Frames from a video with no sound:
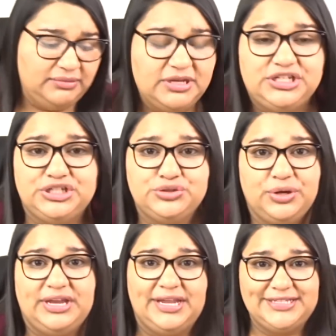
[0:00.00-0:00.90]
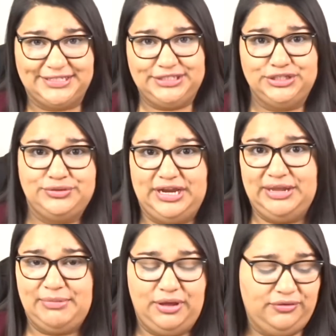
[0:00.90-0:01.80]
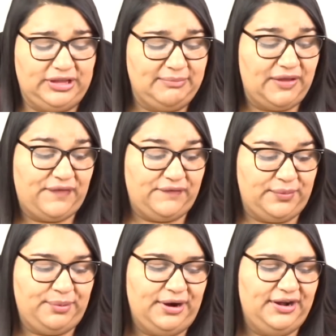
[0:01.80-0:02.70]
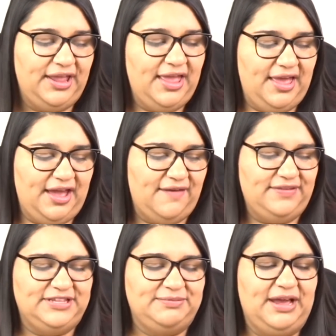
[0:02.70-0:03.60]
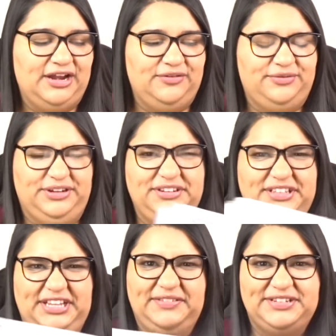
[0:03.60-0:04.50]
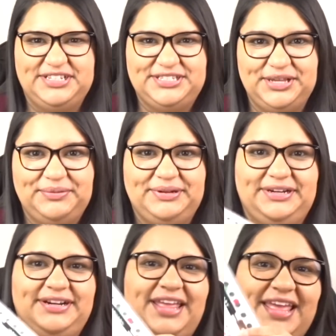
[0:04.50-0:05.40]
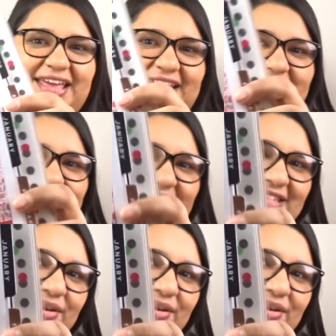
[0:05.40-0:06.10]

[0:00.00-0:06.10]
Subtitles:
much enjoyed it and creating my own thing. My favorite part of this planner, weirdly, which is so weird, is this